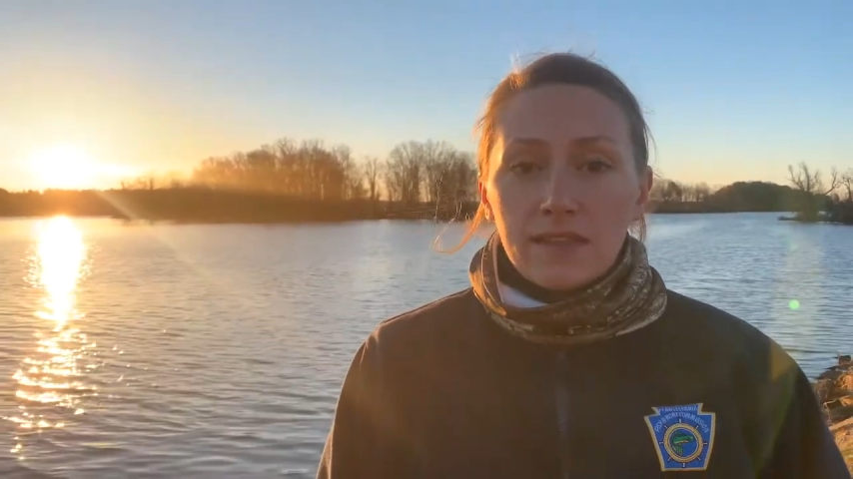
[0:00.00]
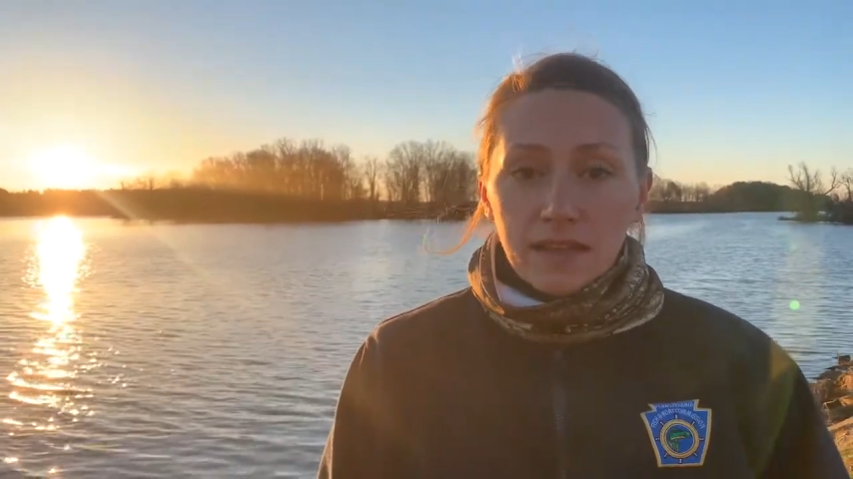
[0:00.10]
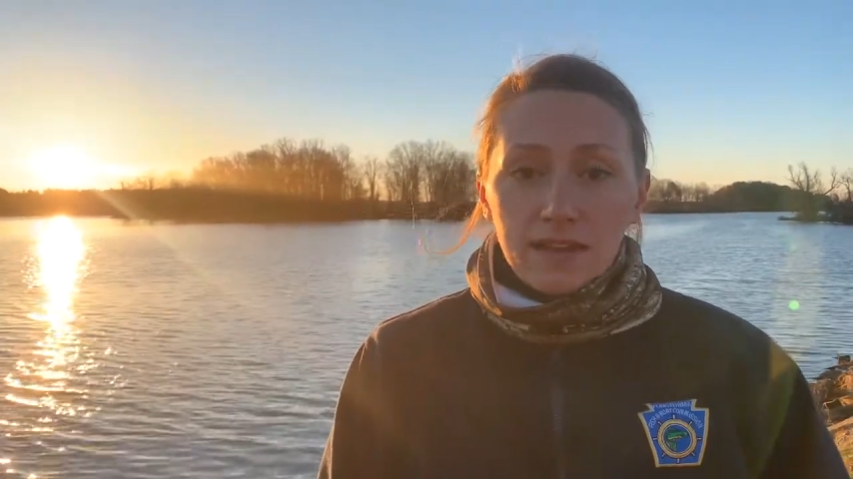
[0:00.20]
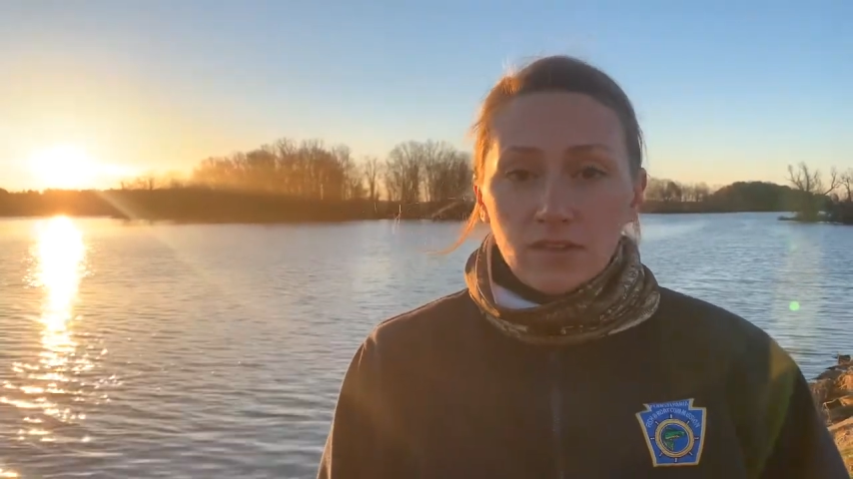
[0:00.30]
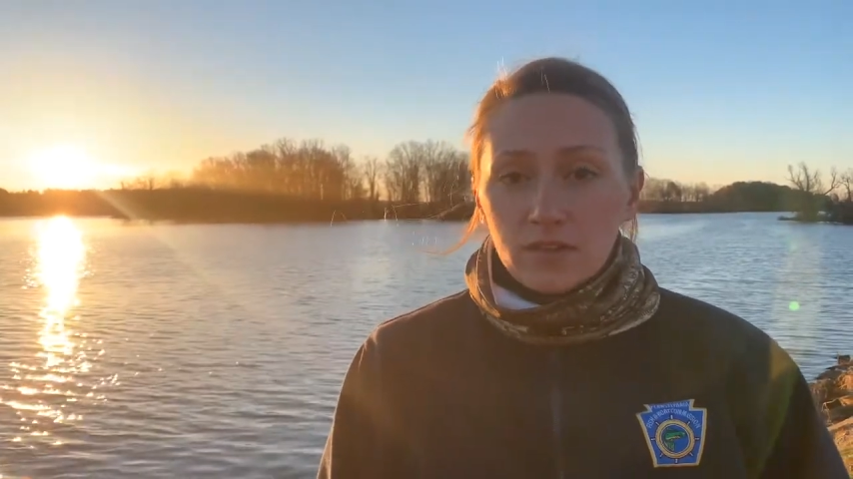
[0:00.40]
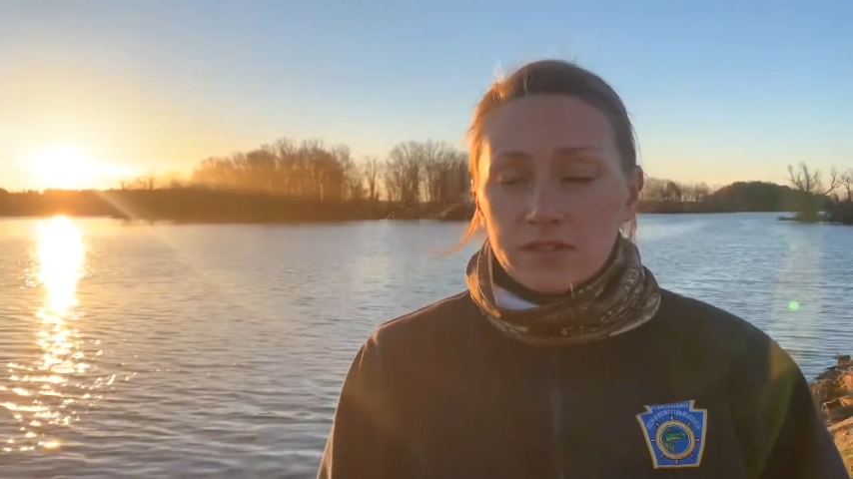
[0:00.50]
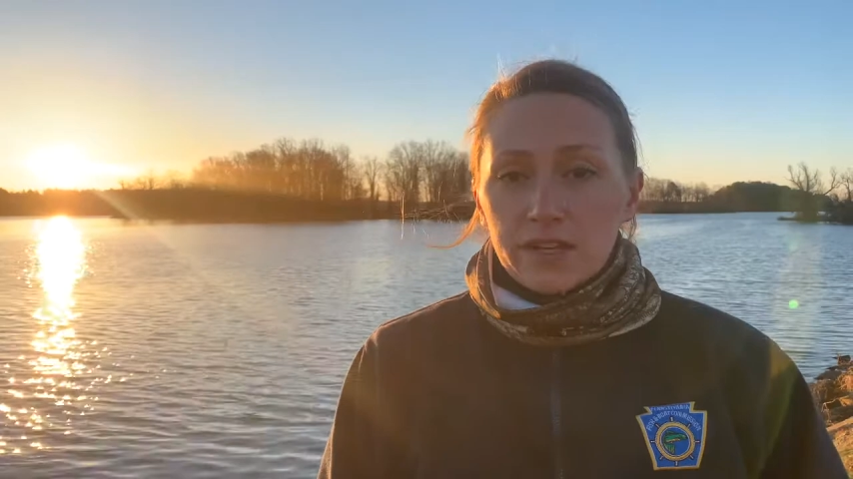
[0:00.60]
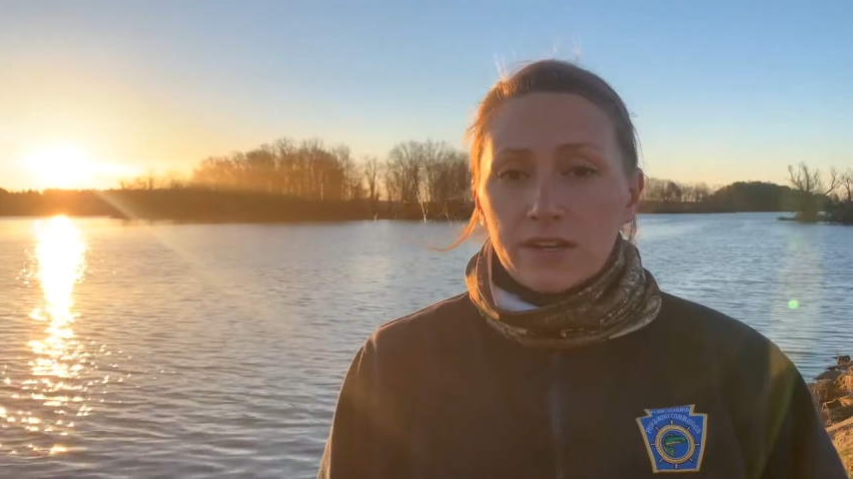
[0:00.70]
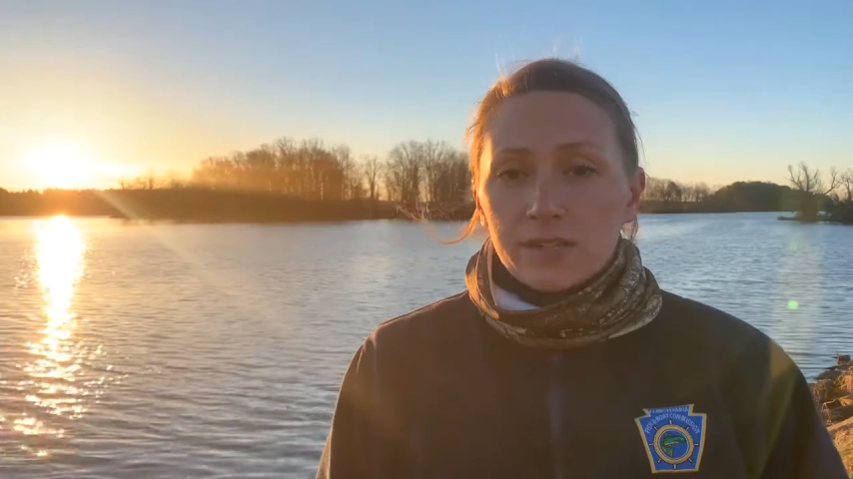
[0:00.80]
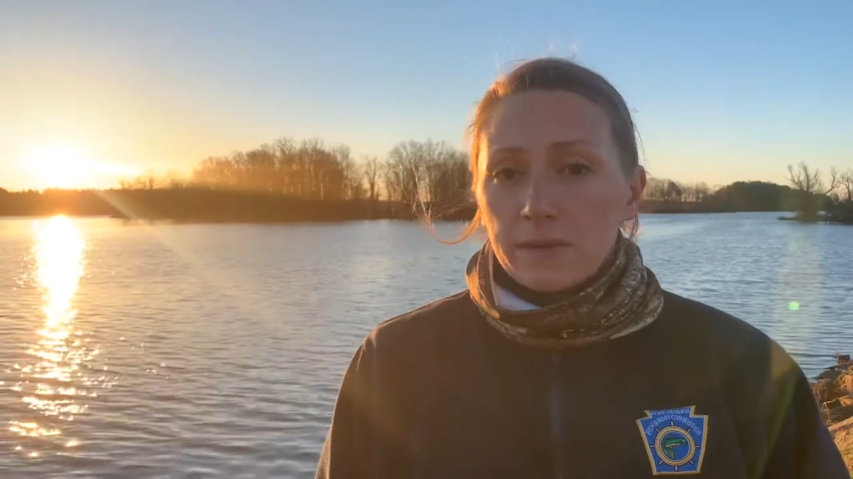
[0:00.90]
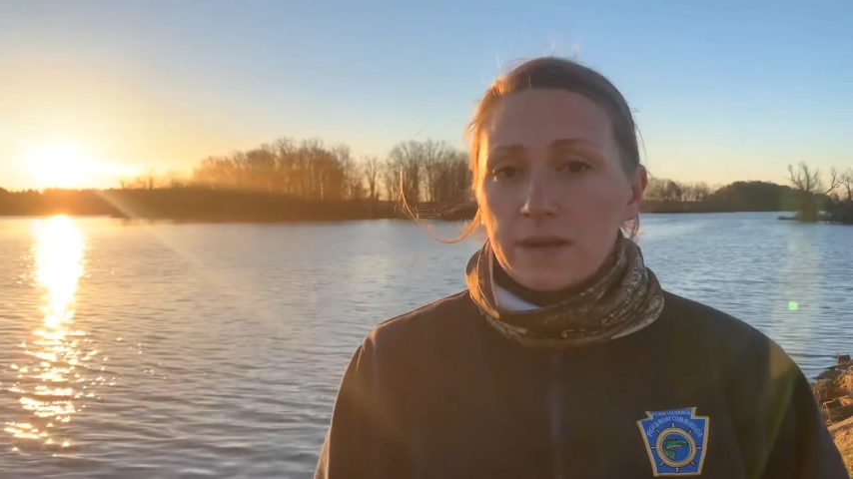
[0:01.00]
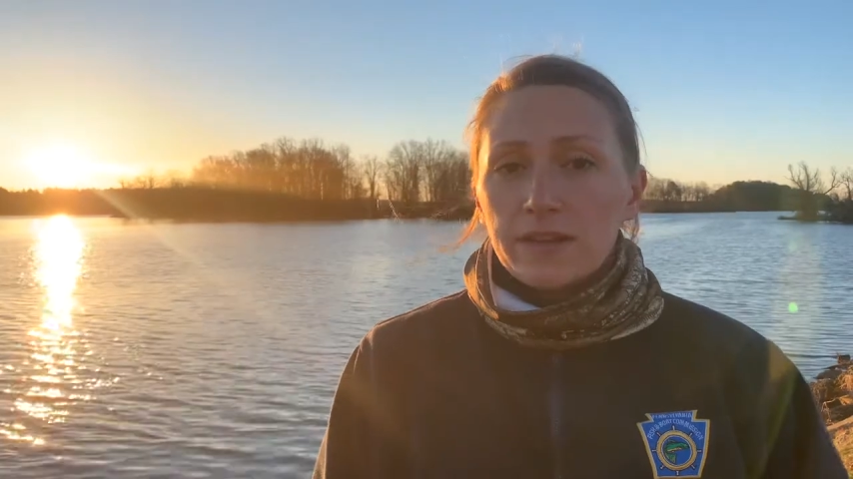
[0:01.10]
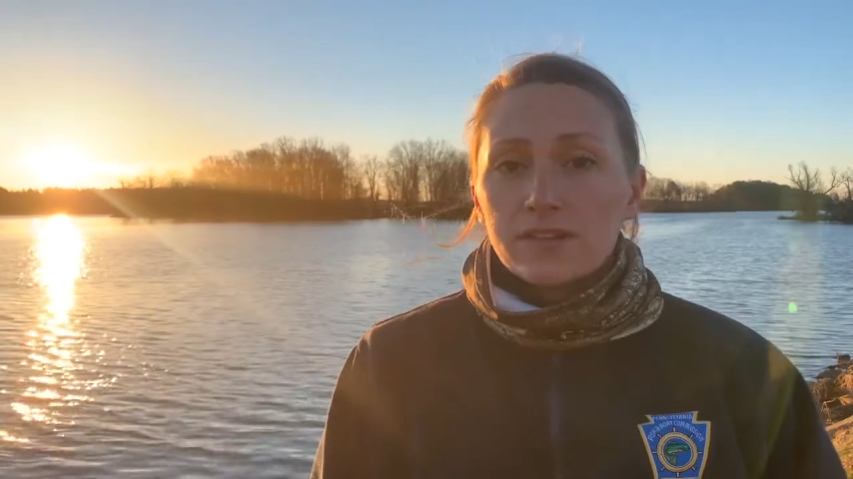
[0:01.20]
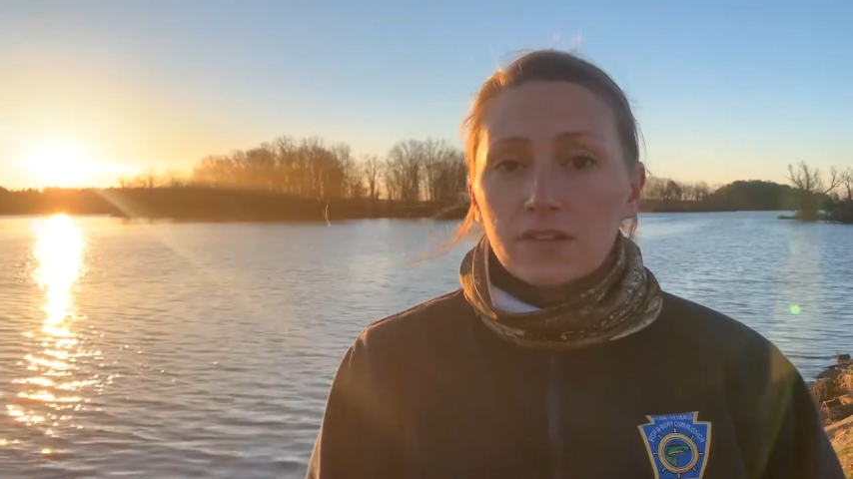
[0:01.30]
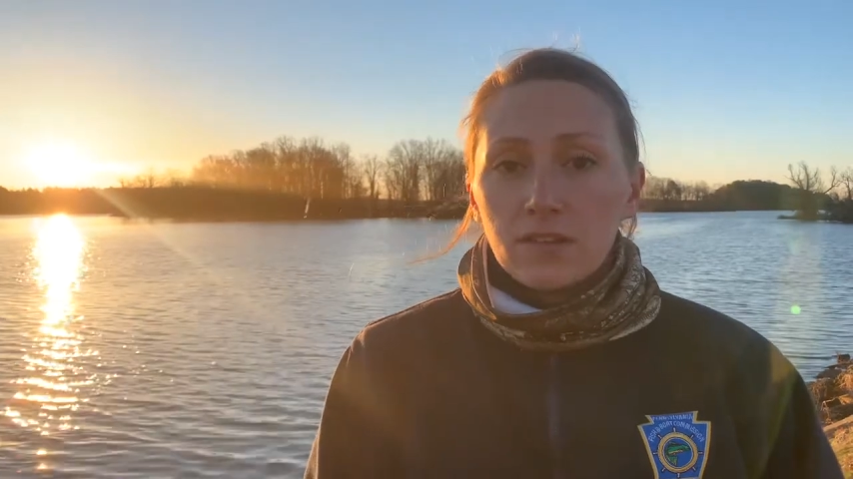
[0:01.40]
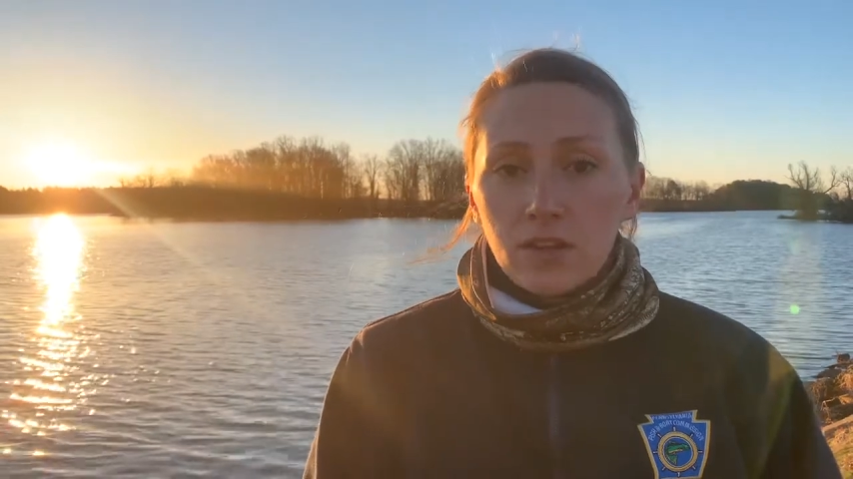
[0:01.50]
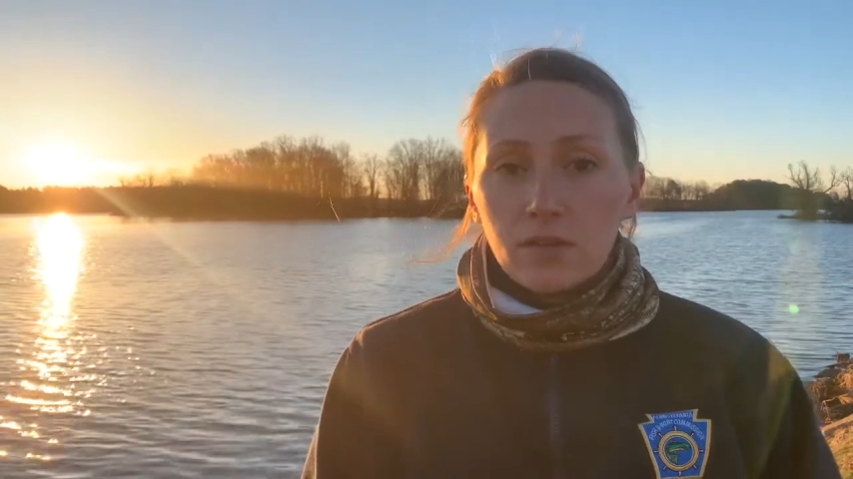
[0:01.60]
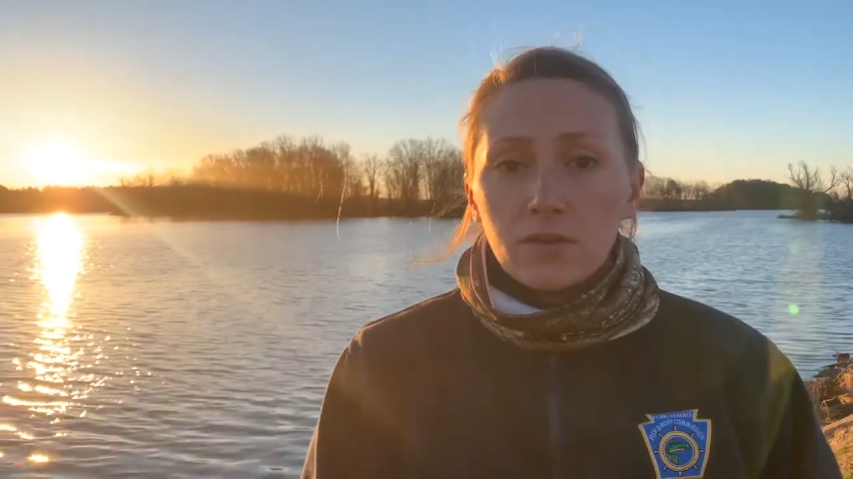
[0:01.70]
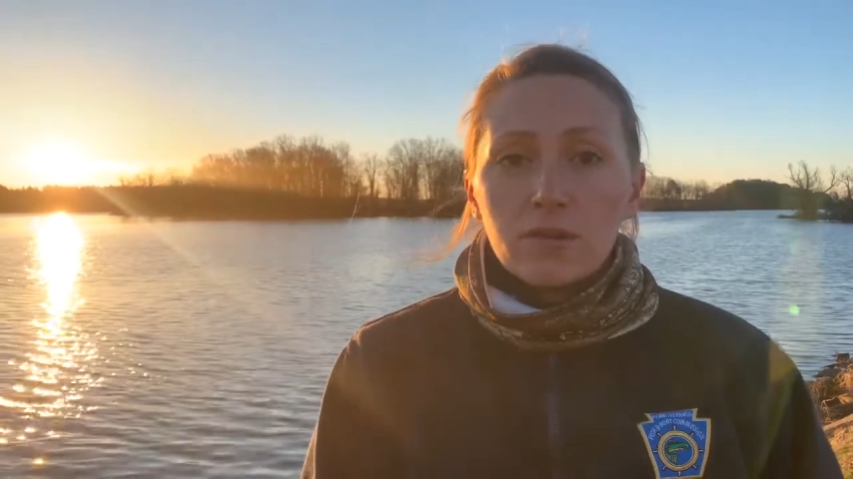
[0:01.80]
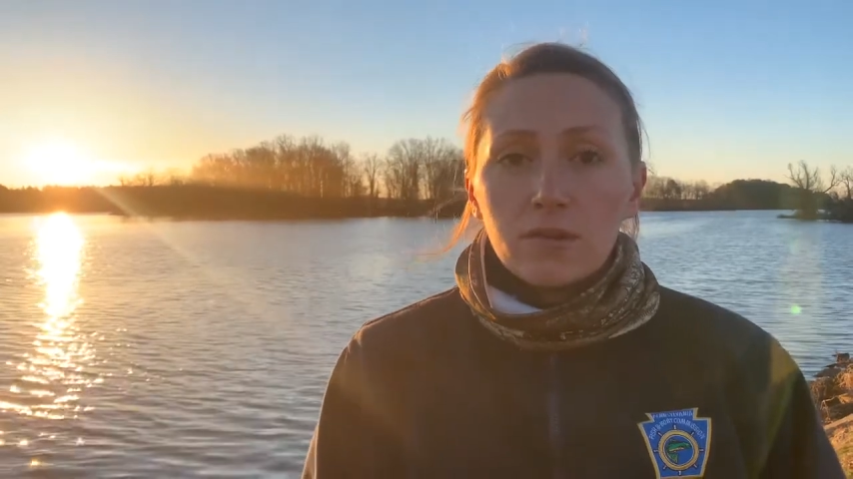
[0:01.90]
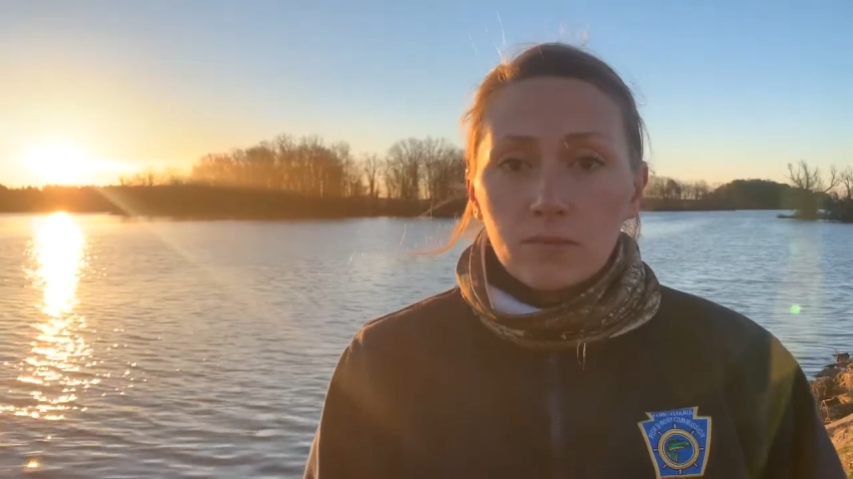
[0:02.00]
that volunteer experience alone